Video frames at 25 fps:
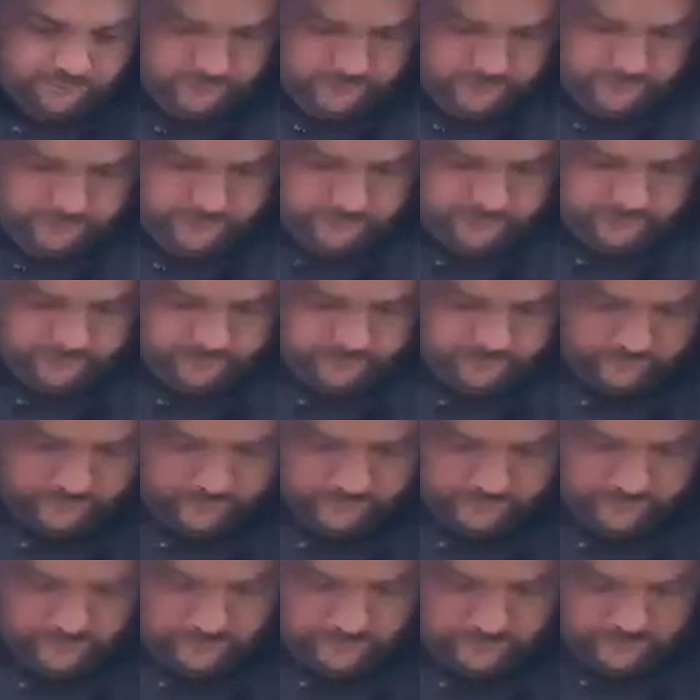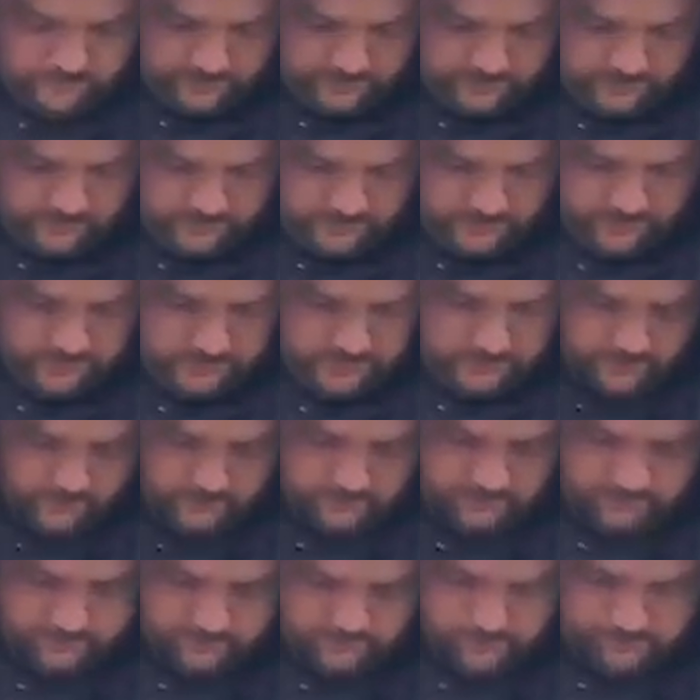
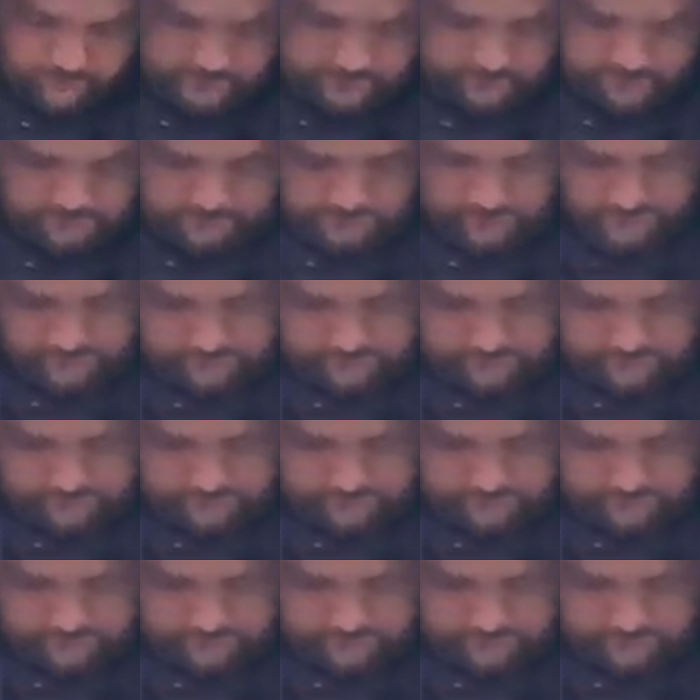(no one is talking)